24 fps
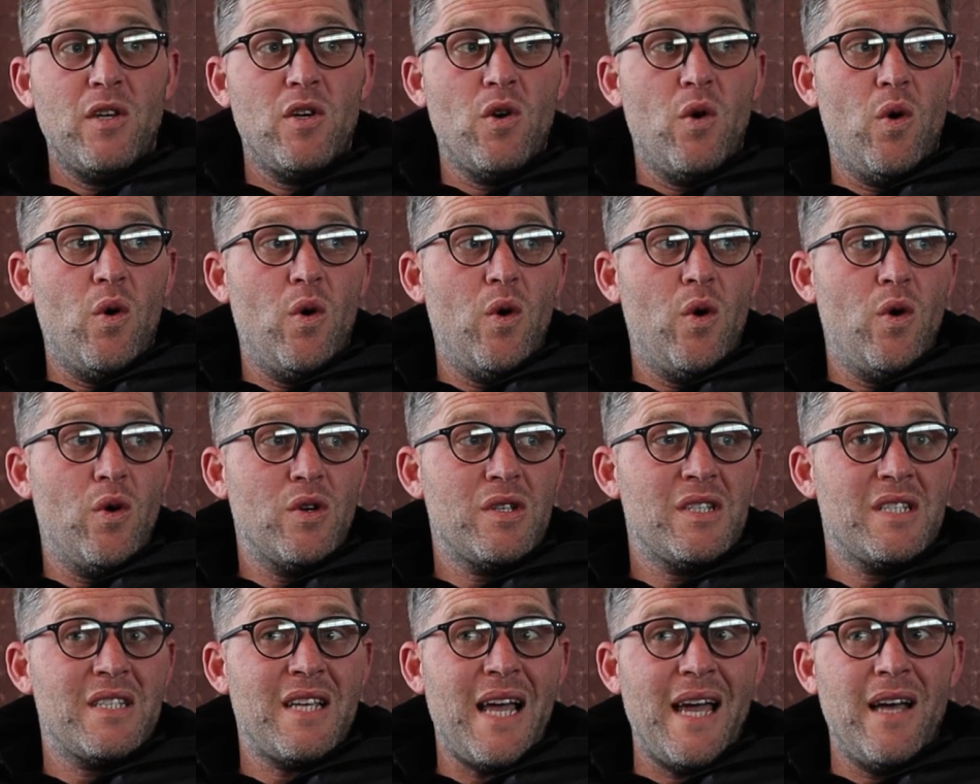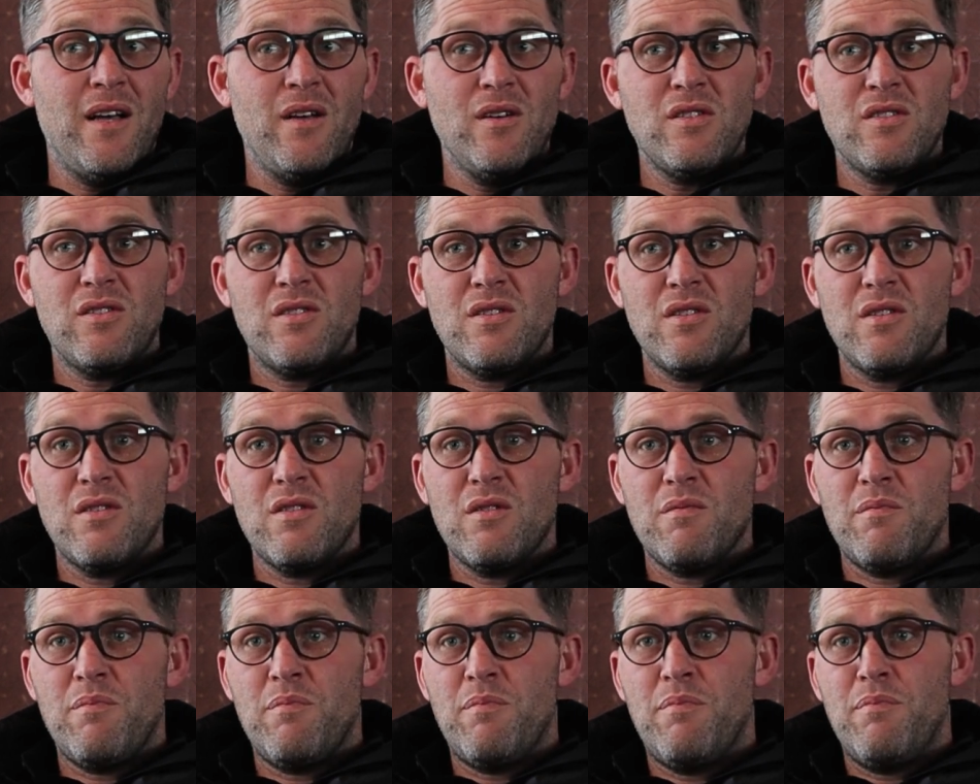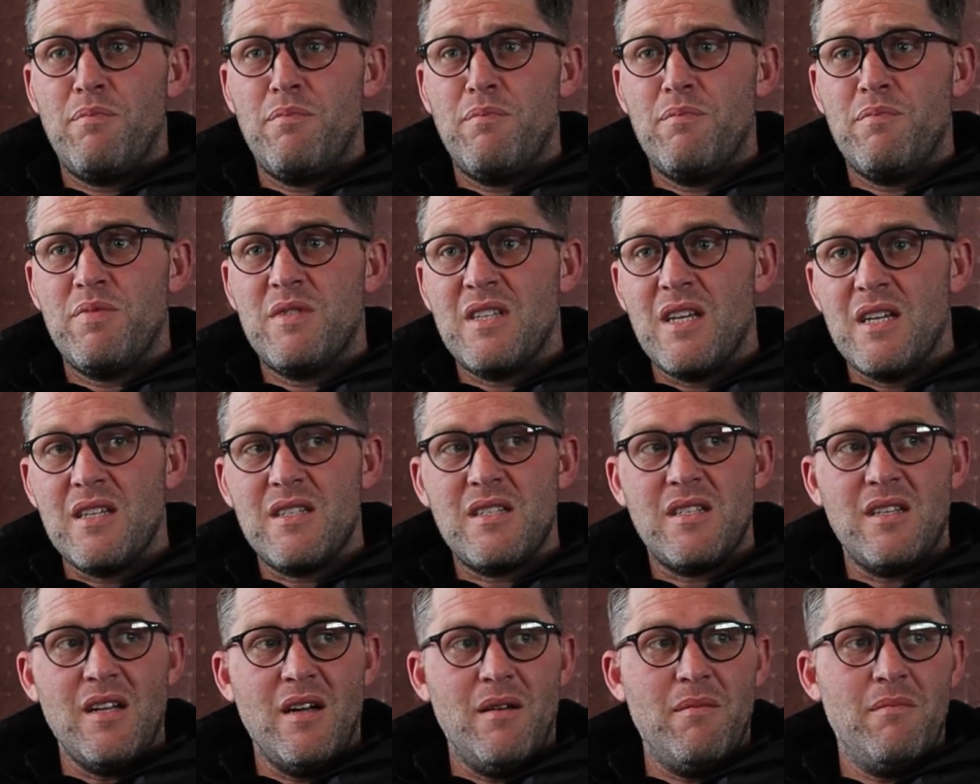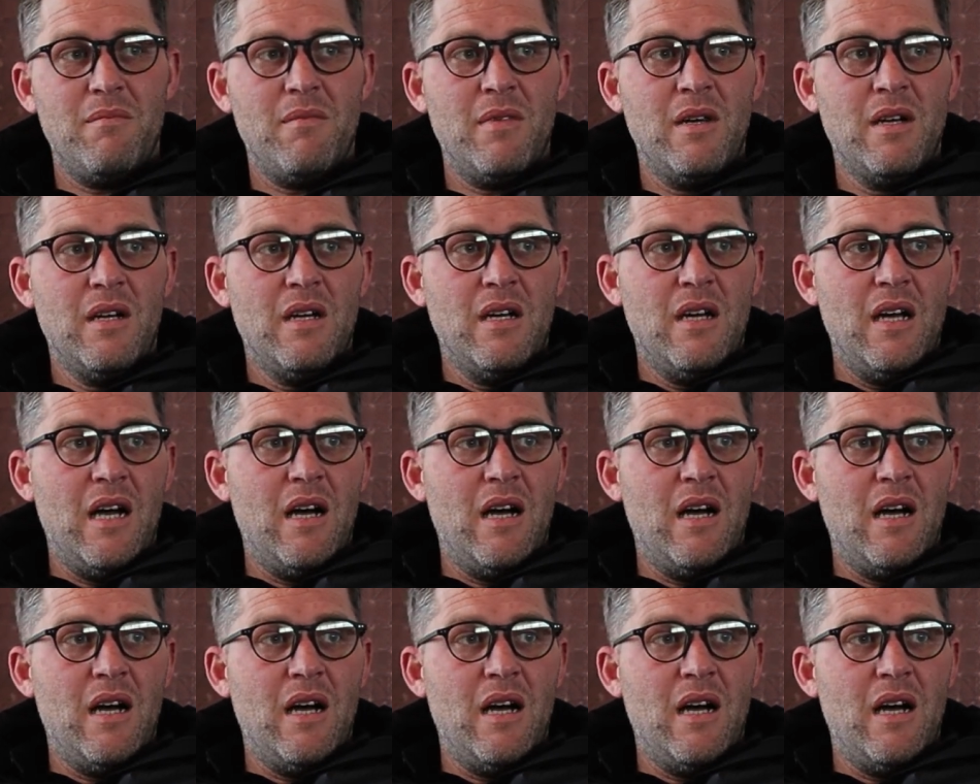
your sales system,